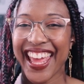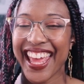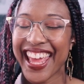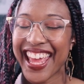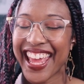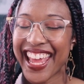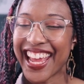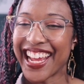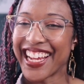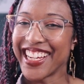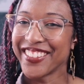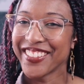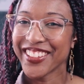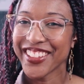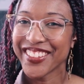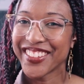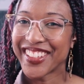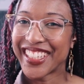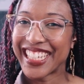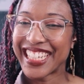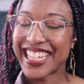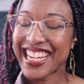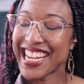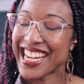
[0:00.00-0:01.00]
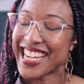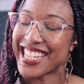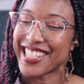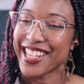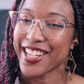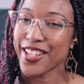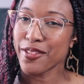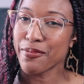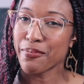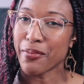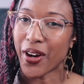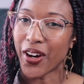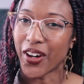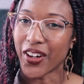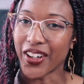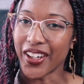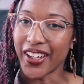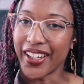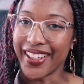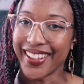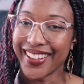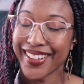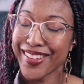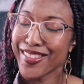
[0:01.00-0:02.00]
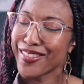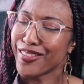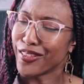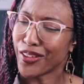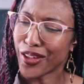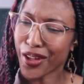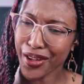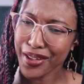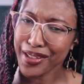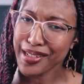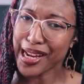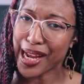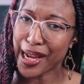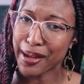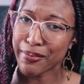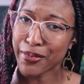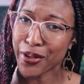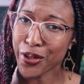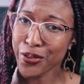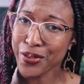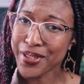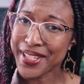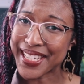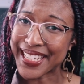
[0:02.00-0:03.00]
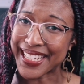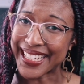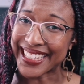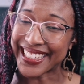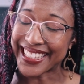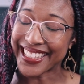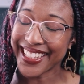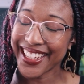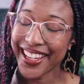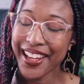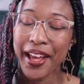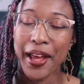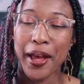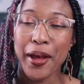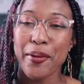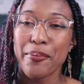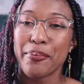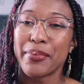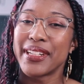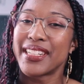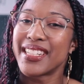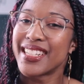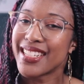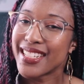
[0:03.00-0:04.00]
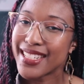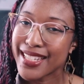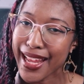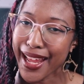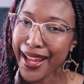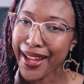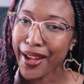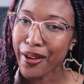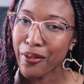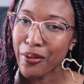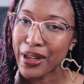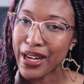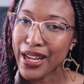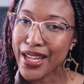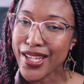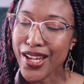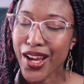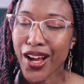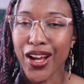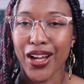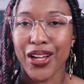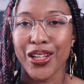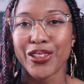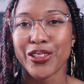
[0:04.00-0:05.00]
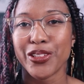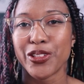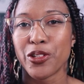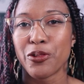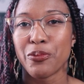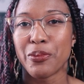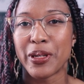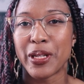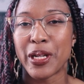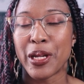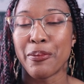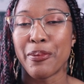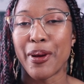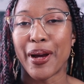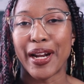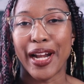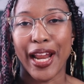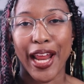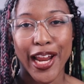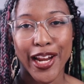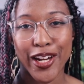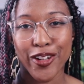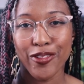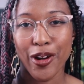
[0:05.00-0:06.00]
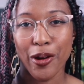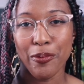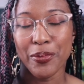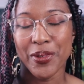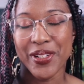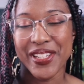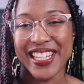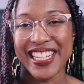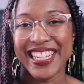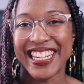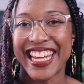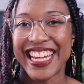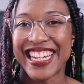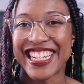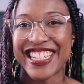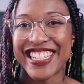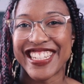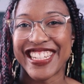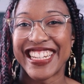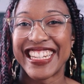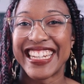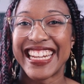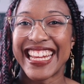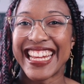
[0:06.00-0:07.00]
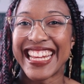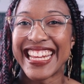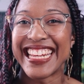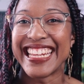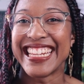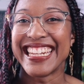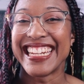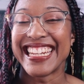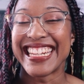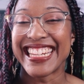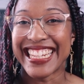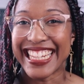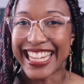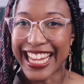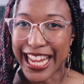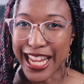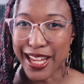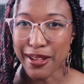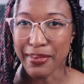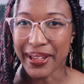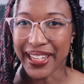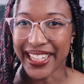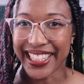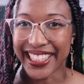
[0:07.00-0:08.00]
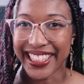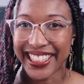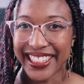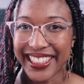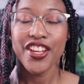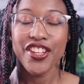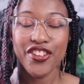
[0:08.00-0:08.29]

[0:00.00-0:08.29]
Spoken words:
Hey everyone, it's Asmara. Long time no see. But today I want to talk a little bit about hair representation in gaming.